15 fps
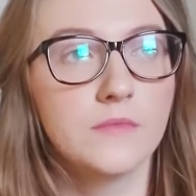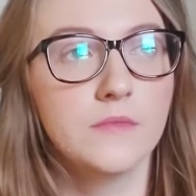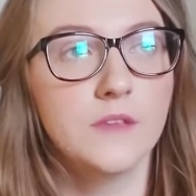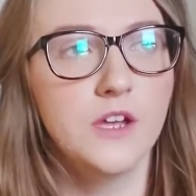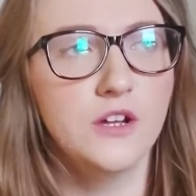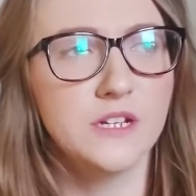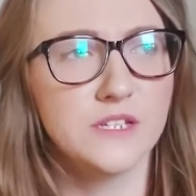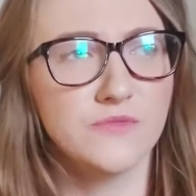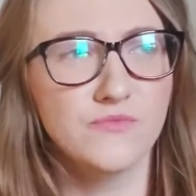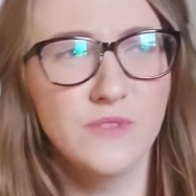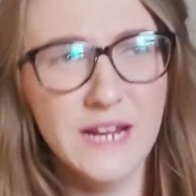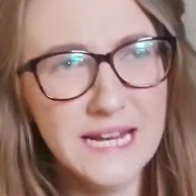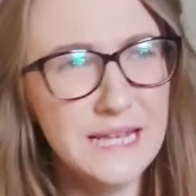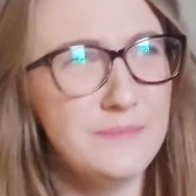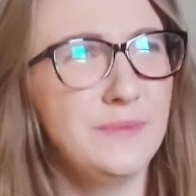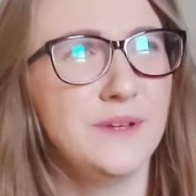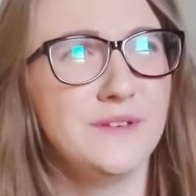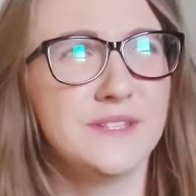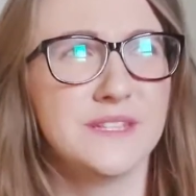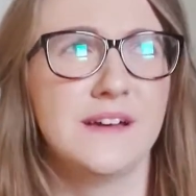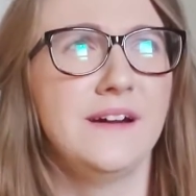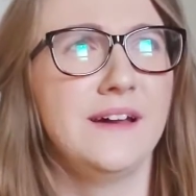God, it's really blue
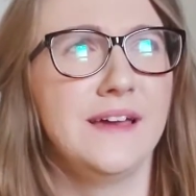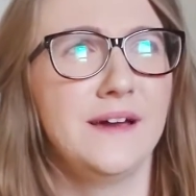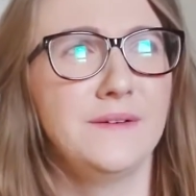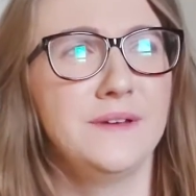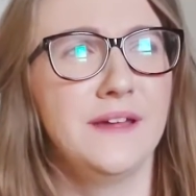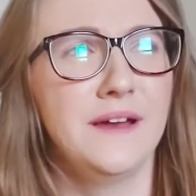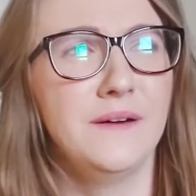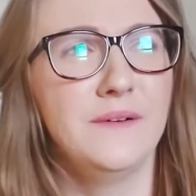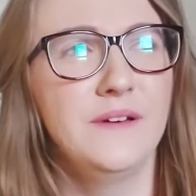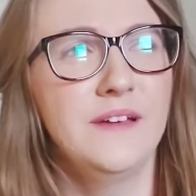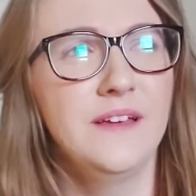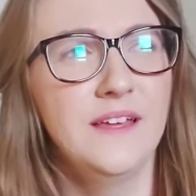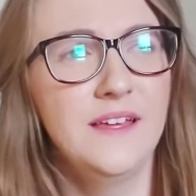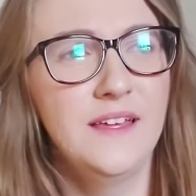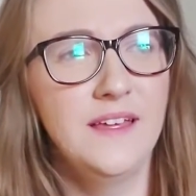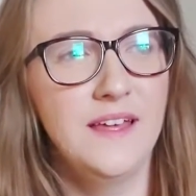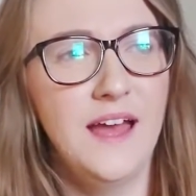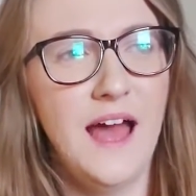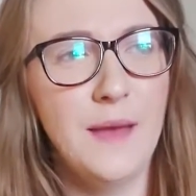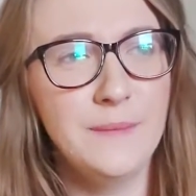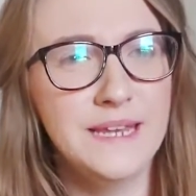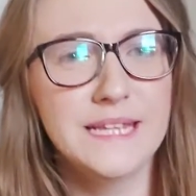sky out now.
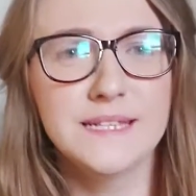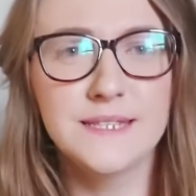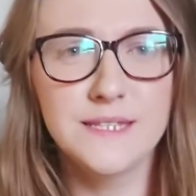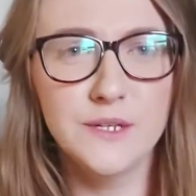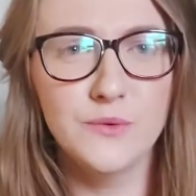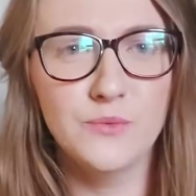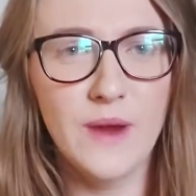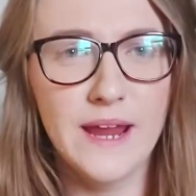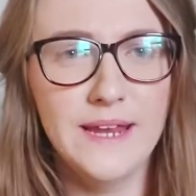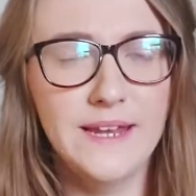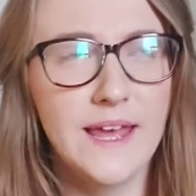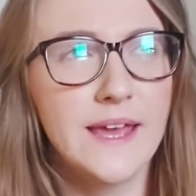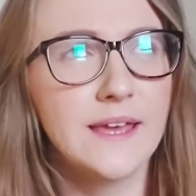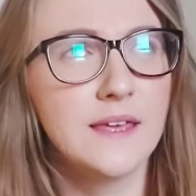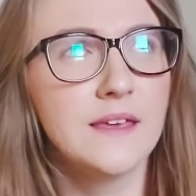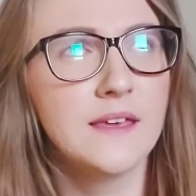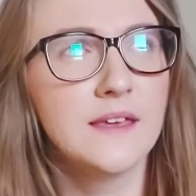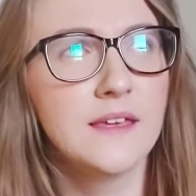I mean, it's still raining,